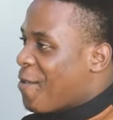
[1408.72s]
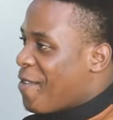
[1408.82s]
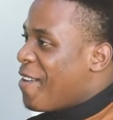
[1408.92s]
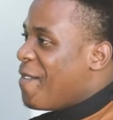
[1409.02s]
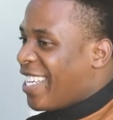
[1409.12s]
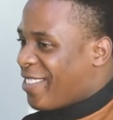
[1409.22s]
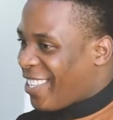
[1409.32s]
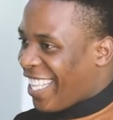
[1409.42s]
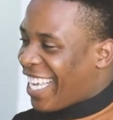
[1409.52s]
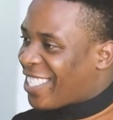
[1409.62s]
you very much
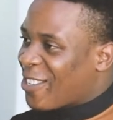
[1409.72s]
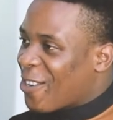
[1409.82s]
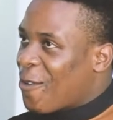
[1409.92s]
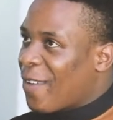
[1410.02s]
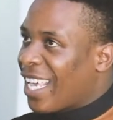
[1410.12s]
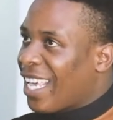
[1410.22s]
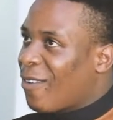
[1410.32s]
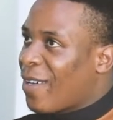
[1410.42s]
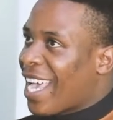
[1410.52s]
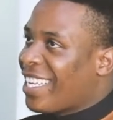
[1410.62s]
for that. You know, we
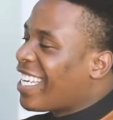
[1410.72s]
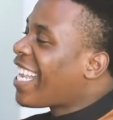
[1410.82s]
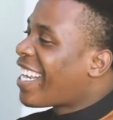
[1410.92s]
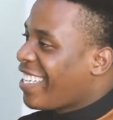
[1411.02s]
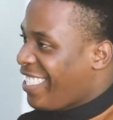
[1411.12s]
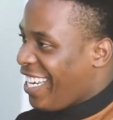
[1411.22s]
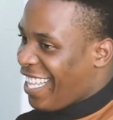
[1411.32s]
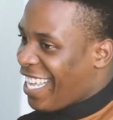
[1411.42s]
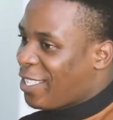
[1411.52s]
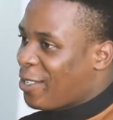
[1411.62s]
are a
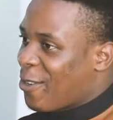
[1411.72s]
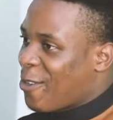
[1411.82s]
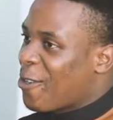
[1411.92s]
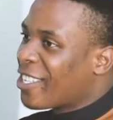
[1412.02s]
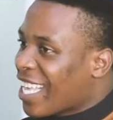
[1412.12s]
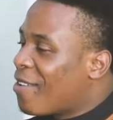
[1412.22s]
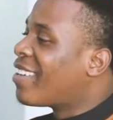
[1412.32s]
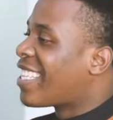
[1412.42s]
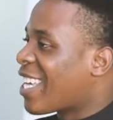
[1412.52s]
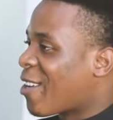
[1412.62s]
generation that, you know, knows
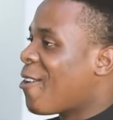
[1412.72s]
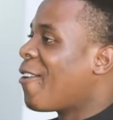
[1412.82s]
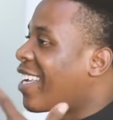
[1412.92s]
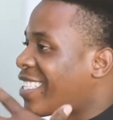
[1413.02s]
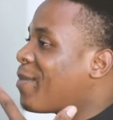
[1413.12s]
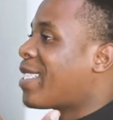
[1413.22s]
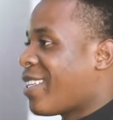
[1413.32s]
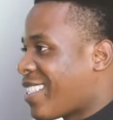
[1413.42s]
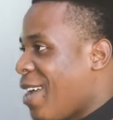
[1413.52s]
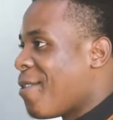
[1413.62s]
everything wrong except
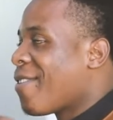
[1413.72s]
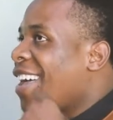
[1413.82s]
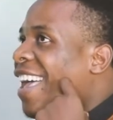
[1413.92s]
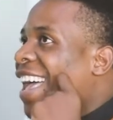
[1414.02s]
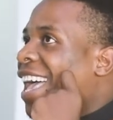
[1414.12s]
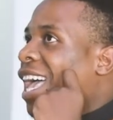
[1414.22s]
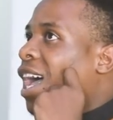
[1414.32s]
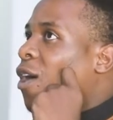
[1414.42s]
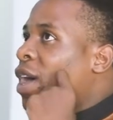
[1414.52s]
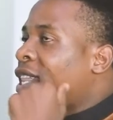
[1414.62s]
ourselves.
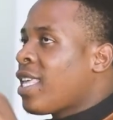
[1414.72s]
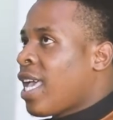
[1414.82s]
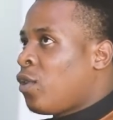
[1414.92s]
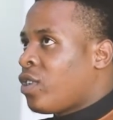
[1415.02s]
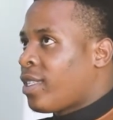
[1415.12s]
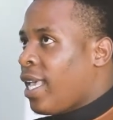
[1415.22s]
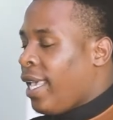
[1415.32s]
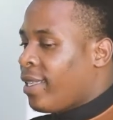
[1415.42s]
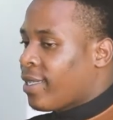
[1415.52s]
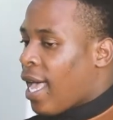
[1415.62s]
One thing I would say
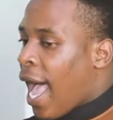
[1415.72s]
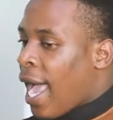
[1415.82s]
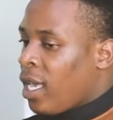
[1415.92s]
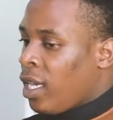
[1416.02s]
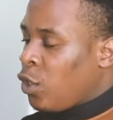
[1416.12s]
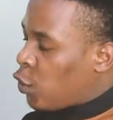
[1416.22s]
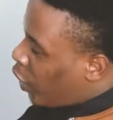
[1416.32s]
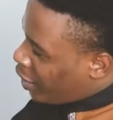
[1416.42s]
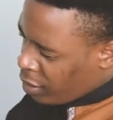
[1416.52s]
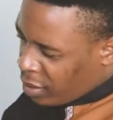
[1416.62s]
is, in
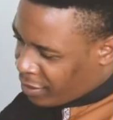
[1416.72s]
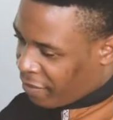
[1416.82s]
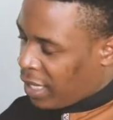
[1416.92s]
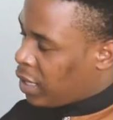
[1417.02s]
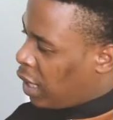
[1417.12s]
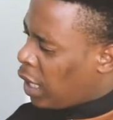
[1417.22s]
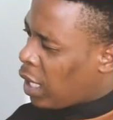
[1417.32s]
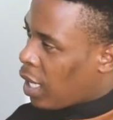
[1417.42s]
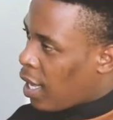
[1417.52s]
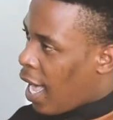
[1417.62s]

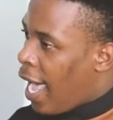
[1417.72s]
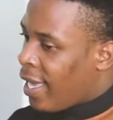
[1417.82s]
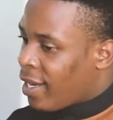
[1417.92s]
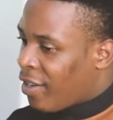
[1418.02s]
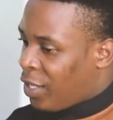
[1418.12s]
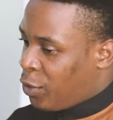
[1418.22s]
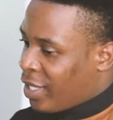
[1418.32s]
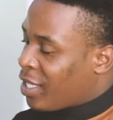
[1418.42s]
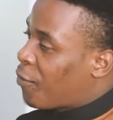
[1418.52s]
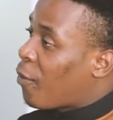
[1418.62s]
2017, I
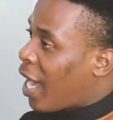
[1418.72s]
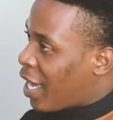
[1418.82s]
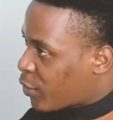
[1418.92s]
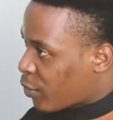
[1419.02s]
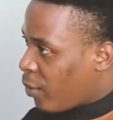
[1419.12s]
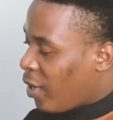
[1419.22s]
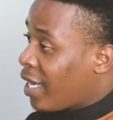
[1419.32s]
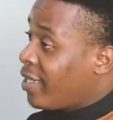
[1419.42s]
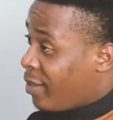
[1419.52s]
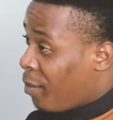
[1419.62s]
graduated from high school
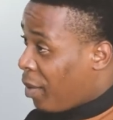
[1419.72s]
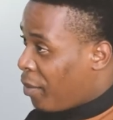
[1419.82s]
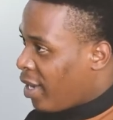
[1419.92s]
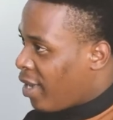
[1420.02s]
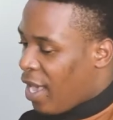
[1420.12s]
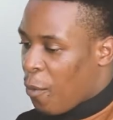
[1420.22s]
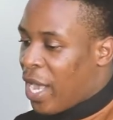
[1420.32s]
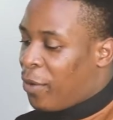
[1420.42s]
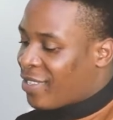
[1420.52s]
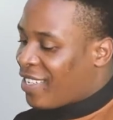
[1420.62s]
in Zimbabwe,
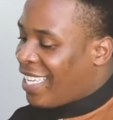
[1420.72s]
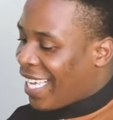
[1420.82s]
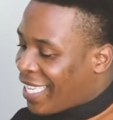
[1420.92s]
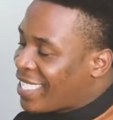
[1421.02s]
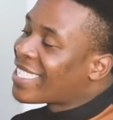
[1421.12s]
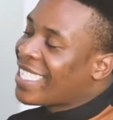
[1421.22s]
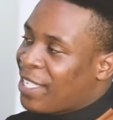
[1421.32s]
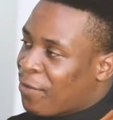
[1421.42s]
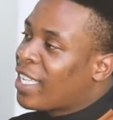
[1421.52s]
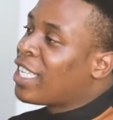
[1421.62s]
where I was studying history,
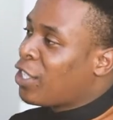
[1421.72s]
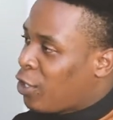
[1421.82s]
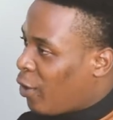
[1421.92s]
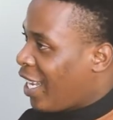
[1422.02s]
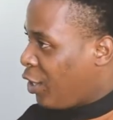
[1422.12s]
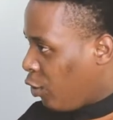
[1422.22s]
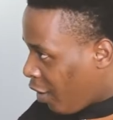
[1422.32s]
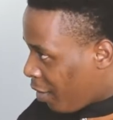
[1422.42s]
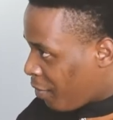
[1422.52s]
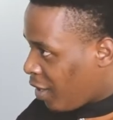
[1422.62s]
divinity, Shona, and
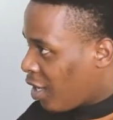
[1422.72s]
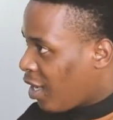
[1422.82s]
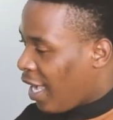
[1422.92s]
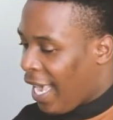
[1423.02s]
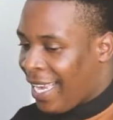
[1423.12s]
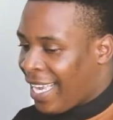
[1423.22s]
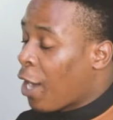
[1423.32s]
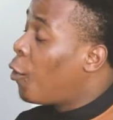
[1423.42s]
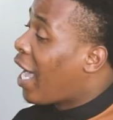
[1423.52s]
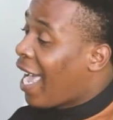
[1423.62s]
geography. And
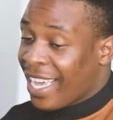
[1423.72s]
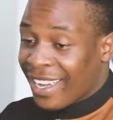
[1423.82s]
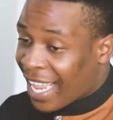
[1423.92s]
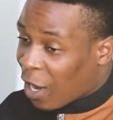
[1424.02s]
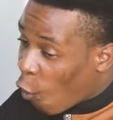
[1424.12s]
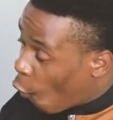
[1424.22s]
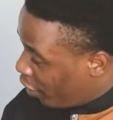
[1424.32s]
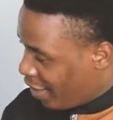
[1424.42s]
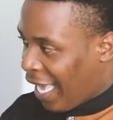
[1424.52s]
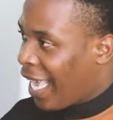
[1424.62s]
I had like
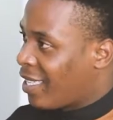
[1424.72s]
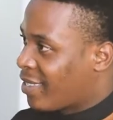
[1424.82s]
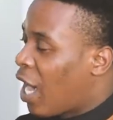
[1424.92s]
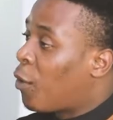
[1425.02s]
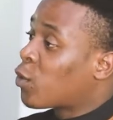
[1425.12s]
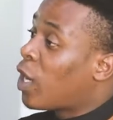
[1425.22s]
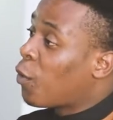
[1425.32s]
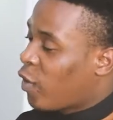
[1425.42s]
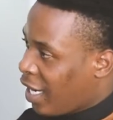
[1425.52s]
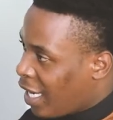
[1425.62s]
all the A's. I was one
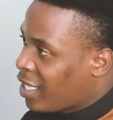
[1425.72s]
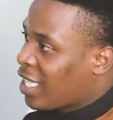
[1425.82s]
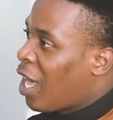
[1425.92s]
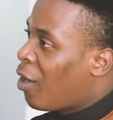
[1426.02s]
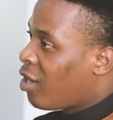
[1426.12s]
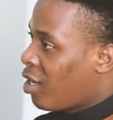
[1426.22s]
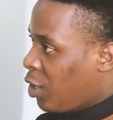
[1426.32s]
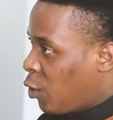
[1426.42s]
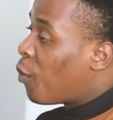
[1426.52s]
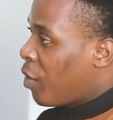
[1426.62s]
of the national
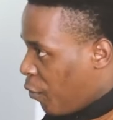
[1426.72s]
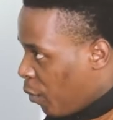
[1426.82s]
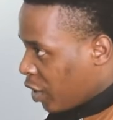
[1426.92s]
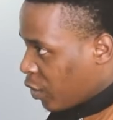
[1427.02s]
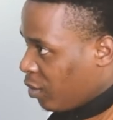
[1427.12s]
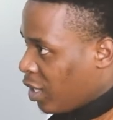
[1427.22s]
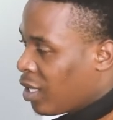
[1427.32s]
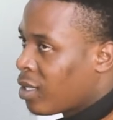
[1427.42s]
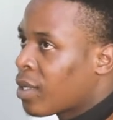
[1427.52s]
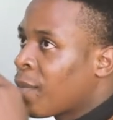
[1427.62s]
top performing
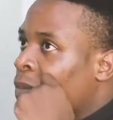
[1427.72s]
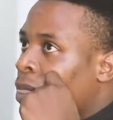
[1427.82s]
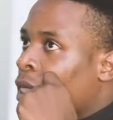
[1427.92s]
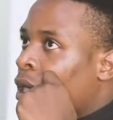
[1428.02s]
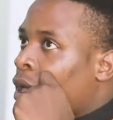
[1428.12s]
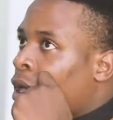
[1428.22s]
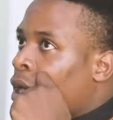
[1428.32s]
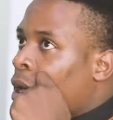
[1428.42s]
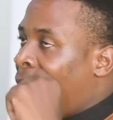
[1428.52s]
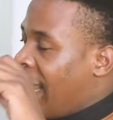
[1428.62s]
students.
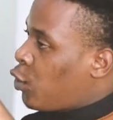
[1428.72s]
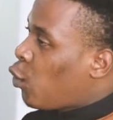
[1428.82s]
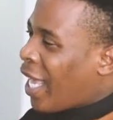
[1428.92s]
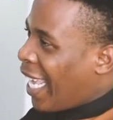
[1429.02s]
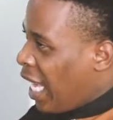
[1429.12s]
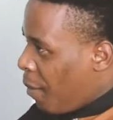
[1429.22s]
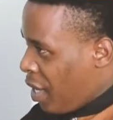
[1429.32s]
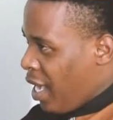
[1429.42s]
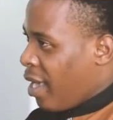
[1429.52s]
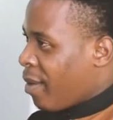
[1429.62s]
But I took a
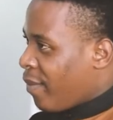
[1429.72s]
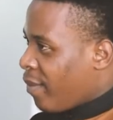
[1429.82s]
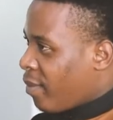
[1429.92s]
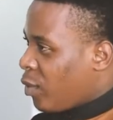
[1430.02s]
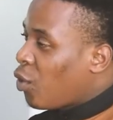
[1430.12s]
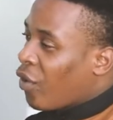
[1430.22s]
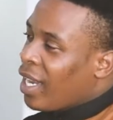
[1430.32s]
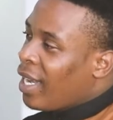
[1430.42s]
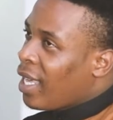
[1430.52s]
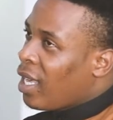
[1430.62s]
gap year to
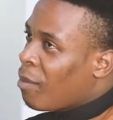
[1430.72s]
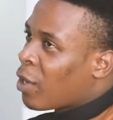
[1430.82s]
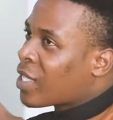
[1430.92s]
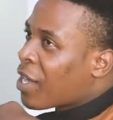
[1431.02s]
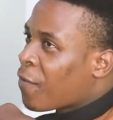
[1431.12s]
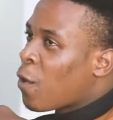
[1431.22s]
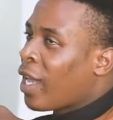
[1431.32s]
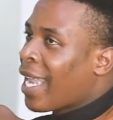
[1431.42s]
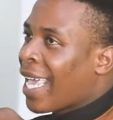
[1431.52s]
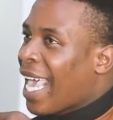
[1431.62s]
really, because I
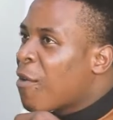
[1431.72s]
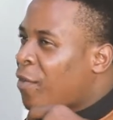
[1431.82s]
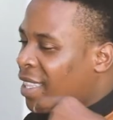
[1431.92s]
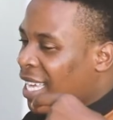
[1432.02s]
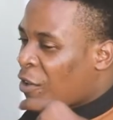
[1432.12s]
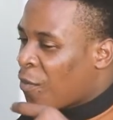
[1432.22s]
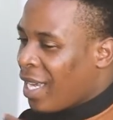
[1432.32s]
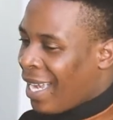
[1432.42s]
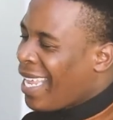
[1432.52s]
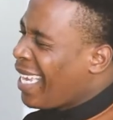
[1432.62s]
felt like everything I've
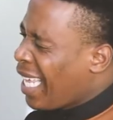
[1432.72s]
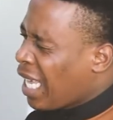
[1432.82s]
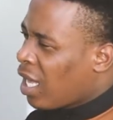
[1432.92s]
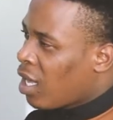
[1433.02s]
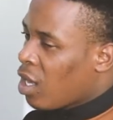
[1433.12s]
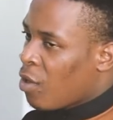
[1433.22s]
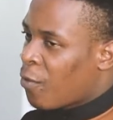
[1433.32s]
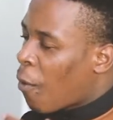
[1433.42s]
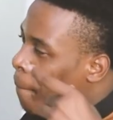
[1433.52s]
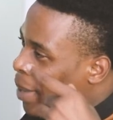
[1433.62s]
been learning
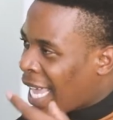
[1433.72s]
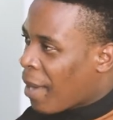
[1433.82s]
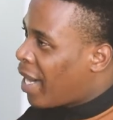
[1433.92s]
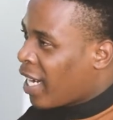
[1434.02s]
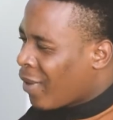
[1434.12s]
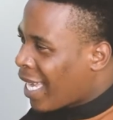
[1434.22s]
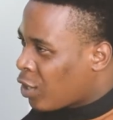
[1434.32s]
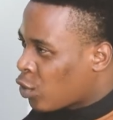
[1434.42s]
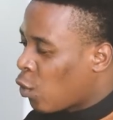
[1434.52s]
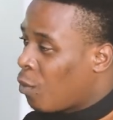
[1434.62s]
from primary, where
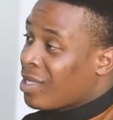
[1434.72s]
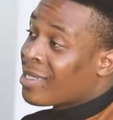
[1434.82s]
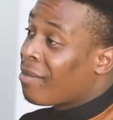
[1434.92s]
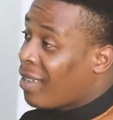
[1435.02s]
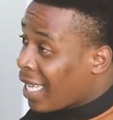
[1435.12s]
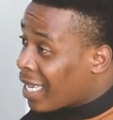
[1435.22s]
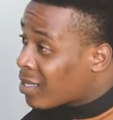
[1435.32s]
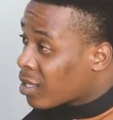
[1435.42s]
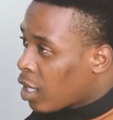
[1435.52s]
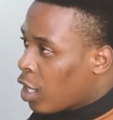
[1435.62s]
it took me 7
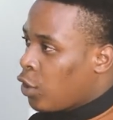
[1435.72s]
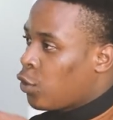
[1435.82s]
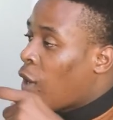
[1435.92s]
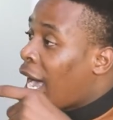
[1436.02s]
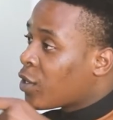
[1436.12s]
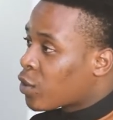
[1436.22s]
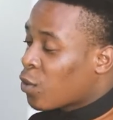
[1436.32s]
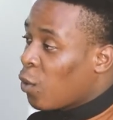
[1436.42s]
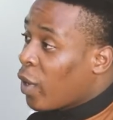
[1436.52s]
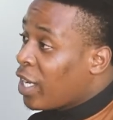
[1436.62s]
years, to high
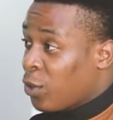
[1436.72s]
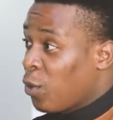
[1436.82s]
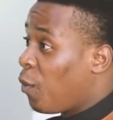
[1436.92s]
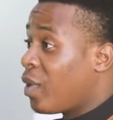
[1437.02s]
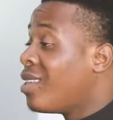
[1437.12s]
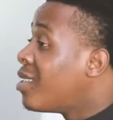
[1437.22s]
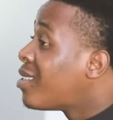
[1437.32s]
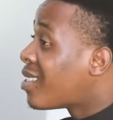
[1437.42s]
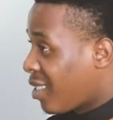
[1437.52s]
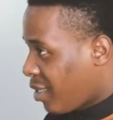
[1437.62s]
school, where it took me
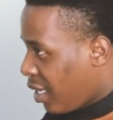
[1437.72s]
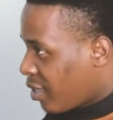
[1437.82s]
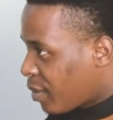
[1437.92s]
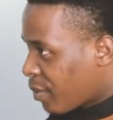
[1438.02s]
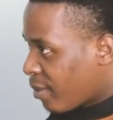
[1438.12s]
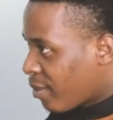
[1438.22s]
6 years.